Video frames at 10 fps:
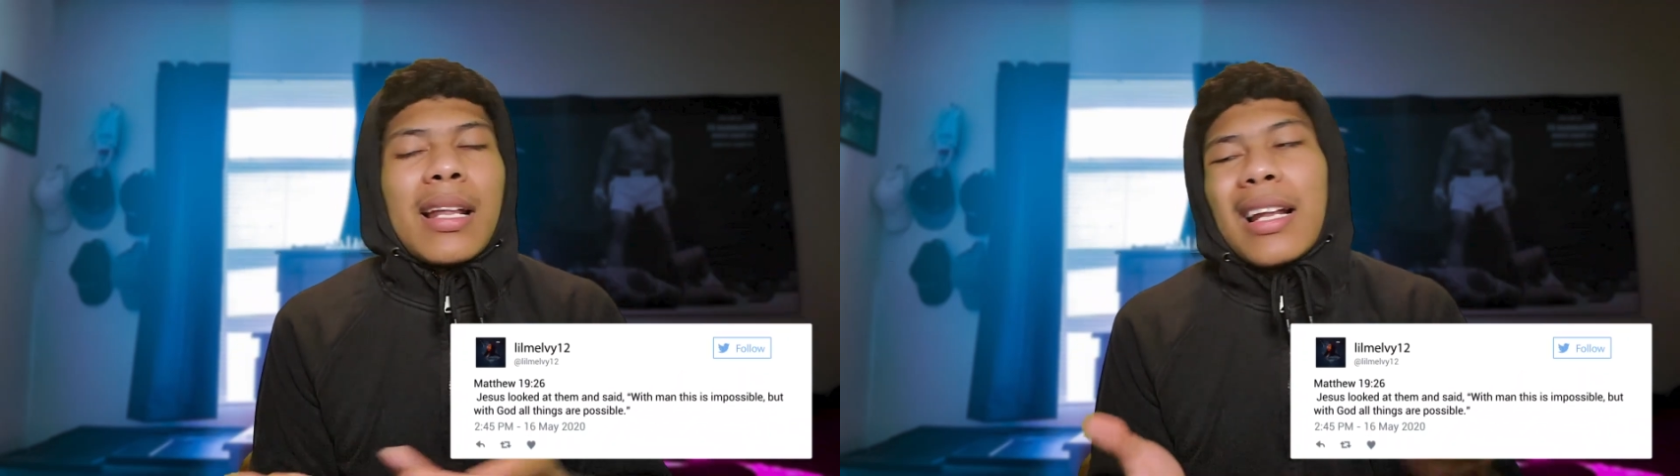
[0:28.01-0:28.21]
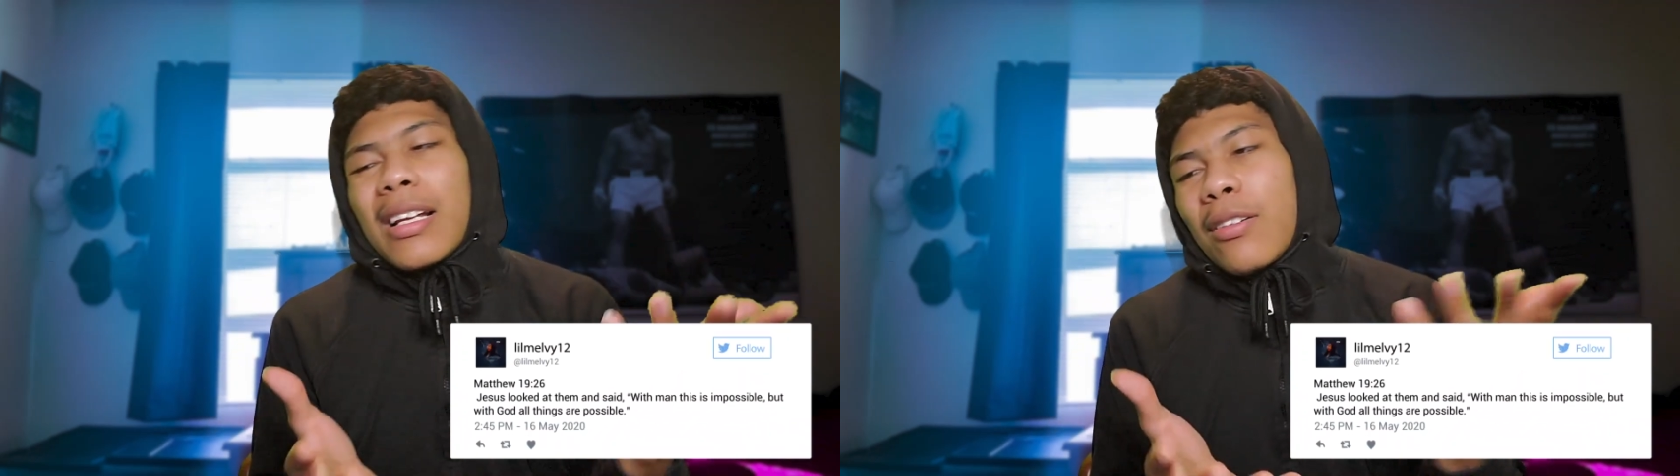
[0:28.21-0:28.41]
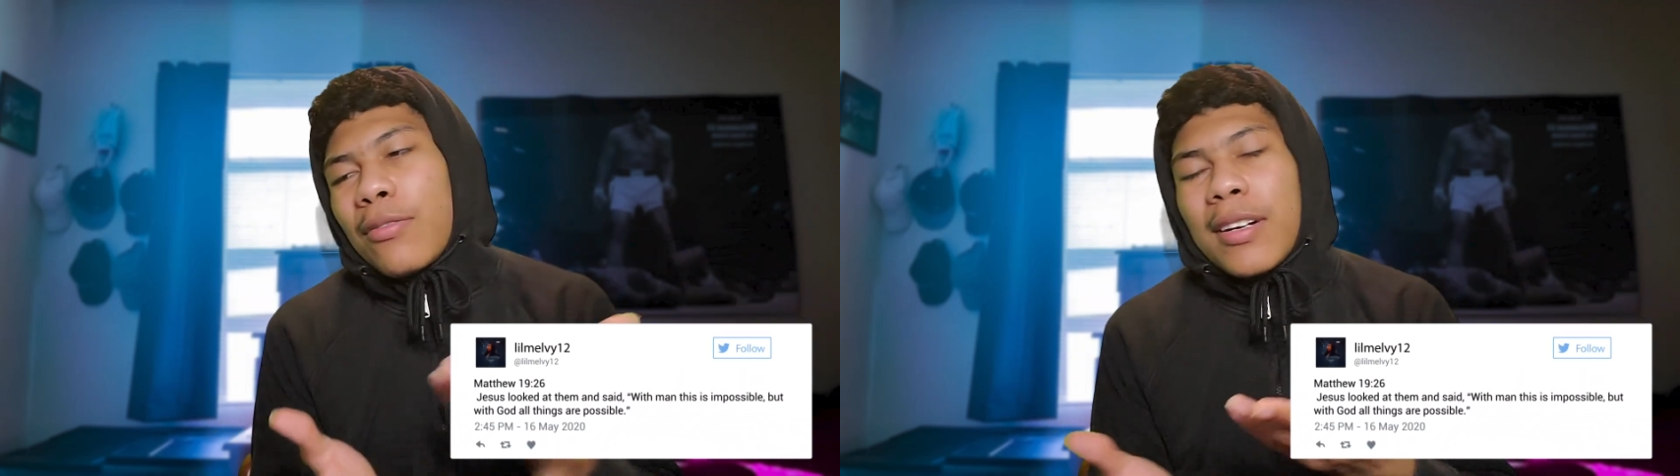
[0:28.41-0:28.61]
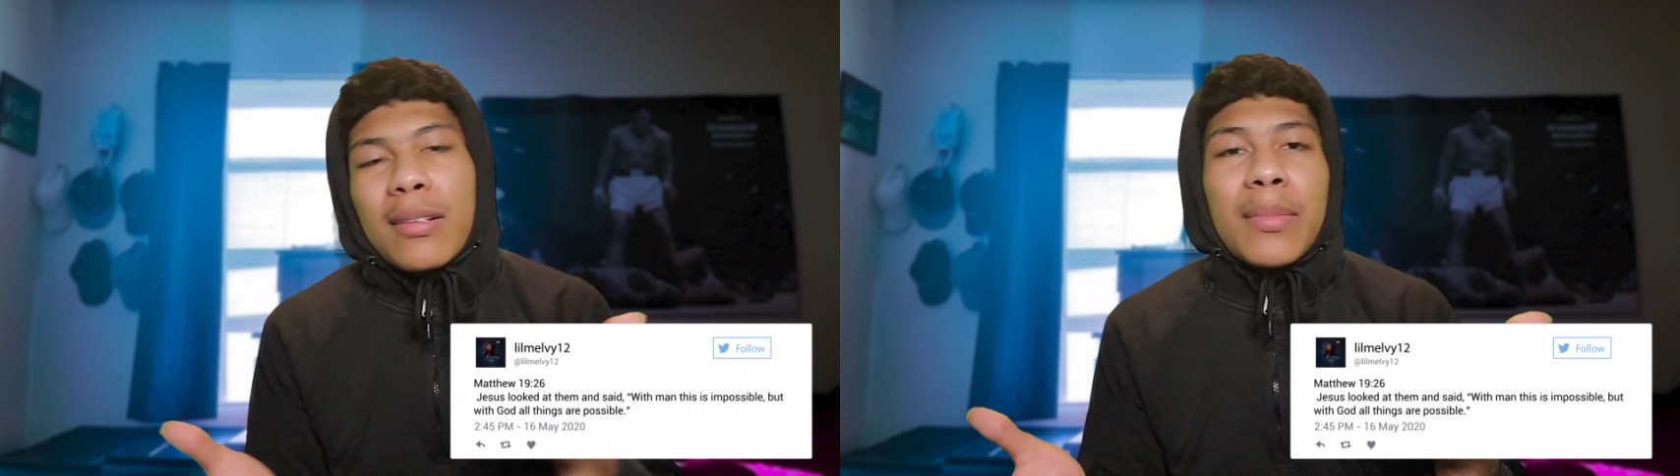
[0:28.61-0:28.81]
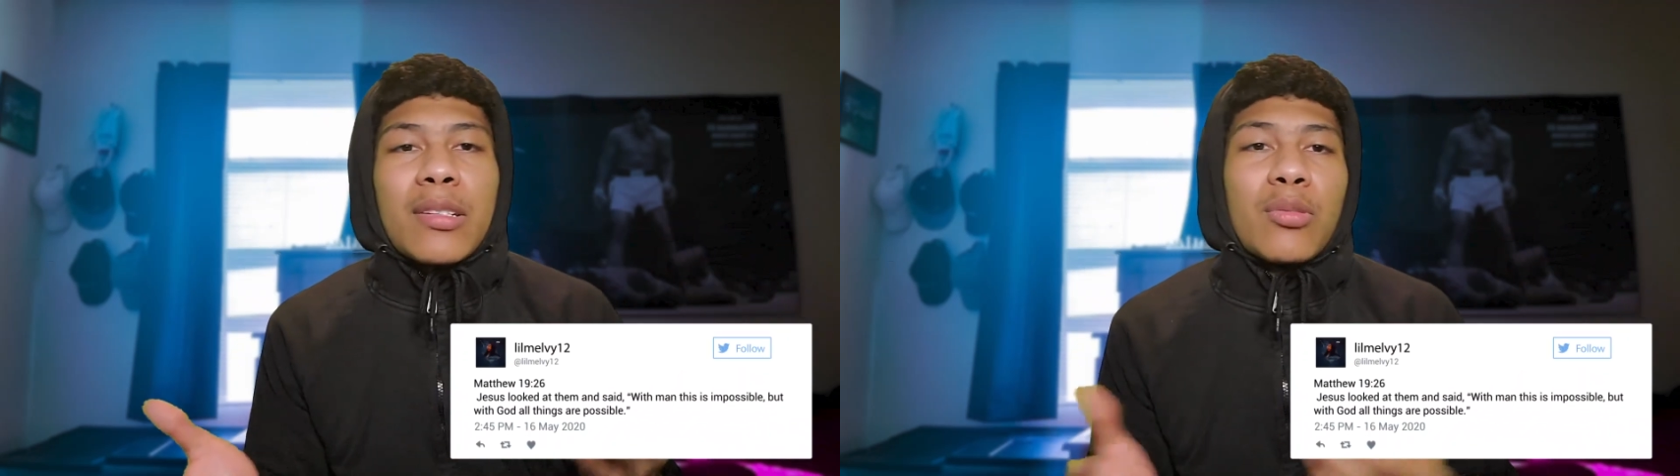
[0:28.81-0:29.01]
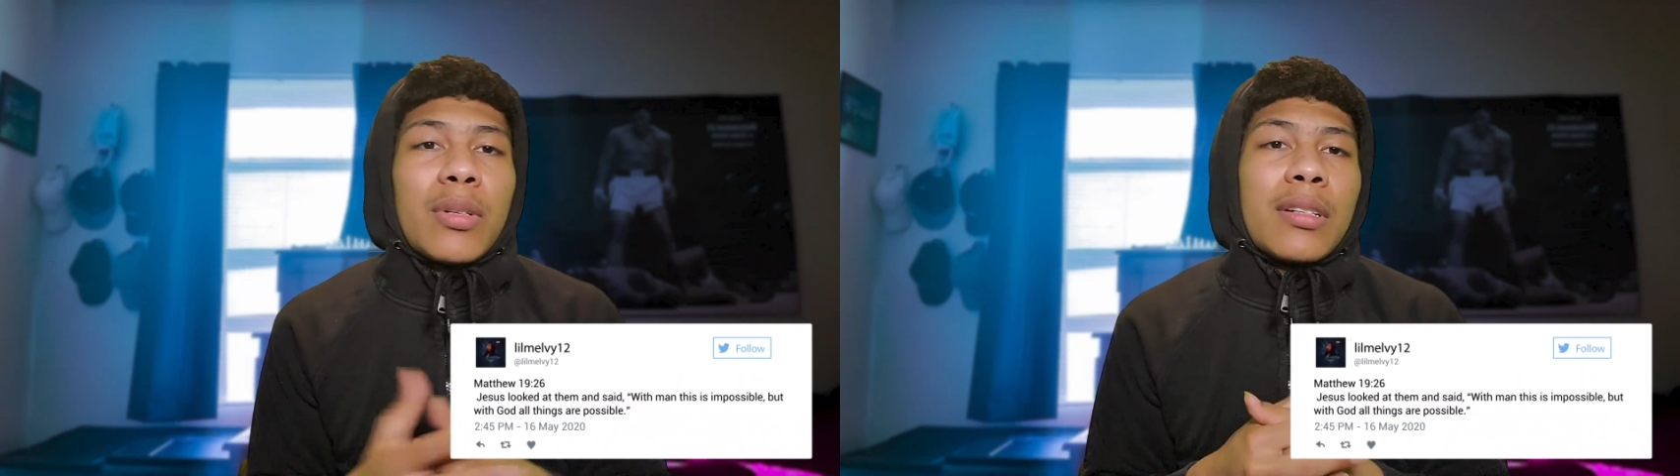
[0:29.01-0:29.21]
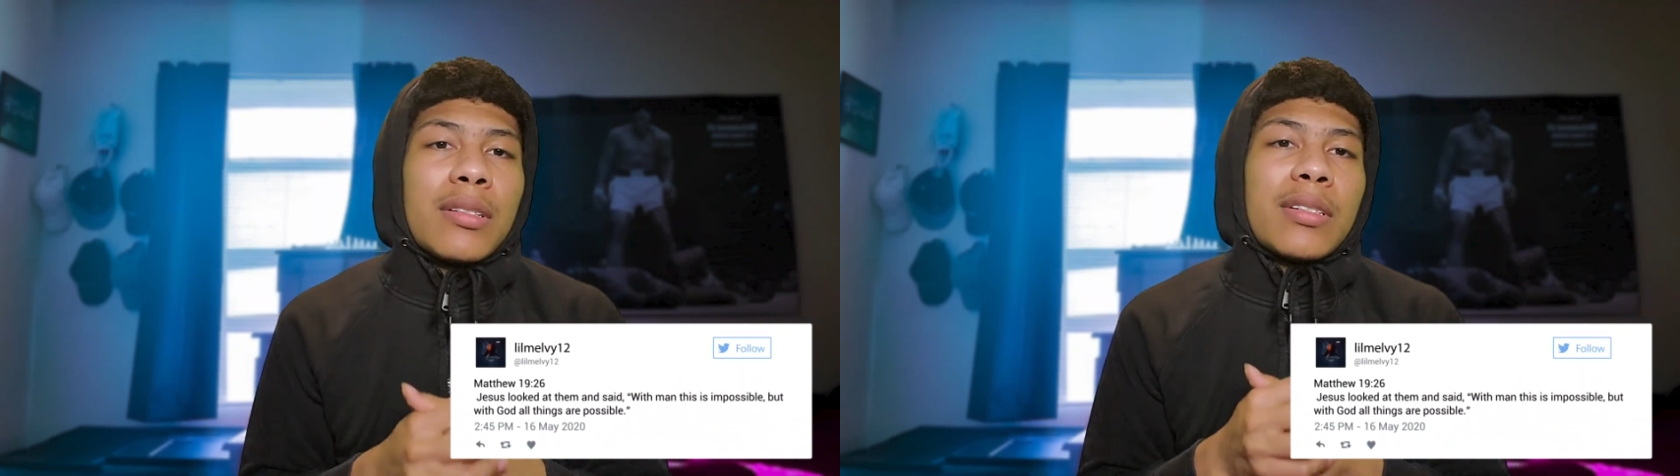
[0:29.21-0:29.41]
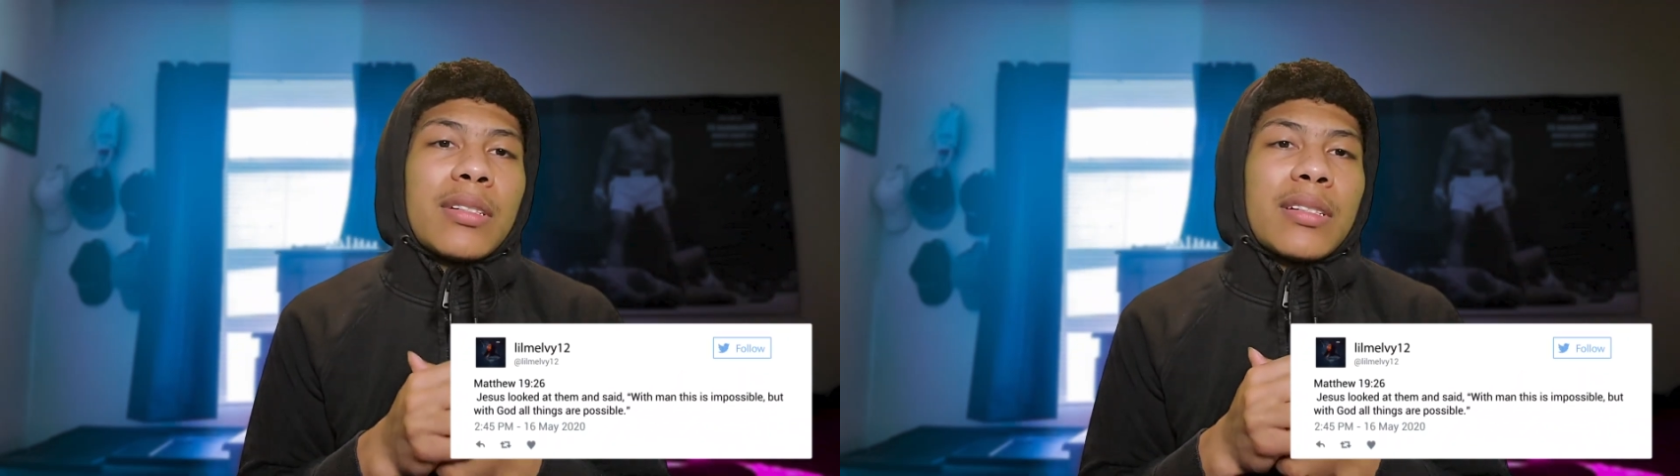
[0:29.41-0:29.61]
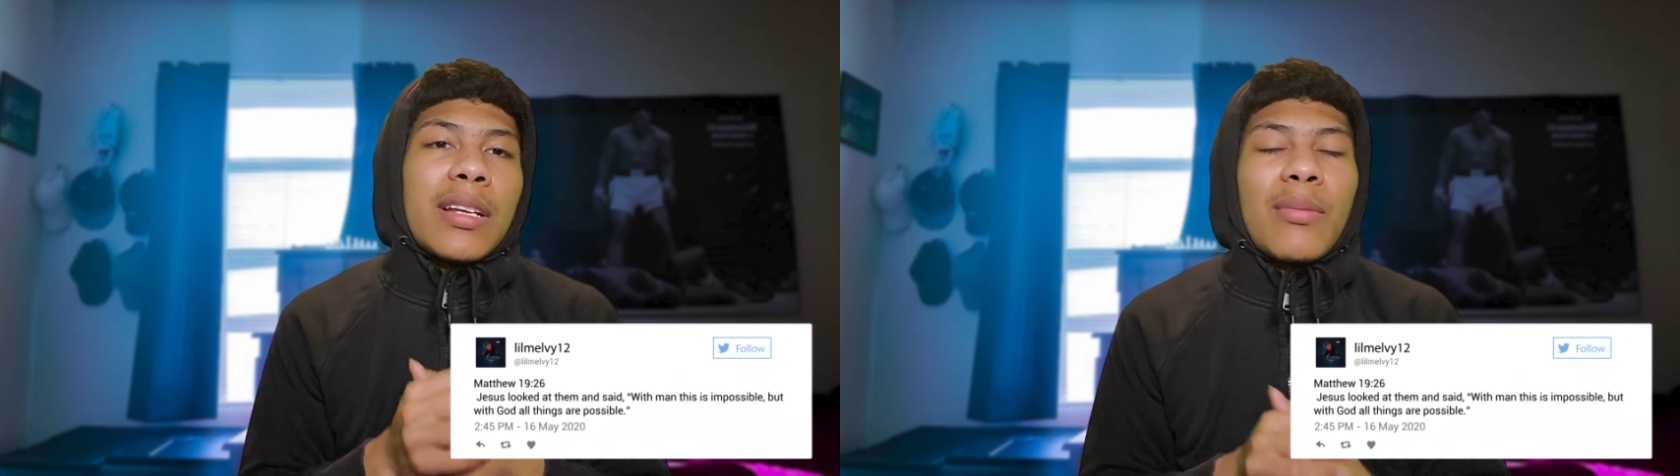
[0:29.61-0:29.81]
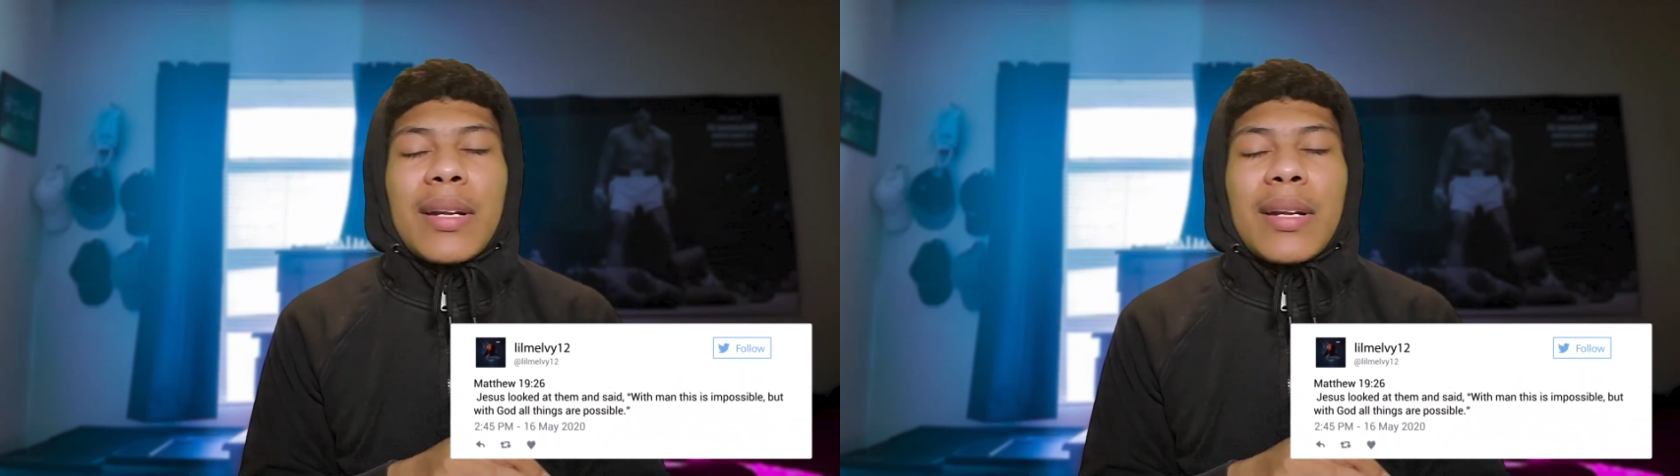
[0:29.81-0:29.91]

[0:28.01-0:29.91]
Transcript: Like, yo, follow my Twitter, you know what I'm saying?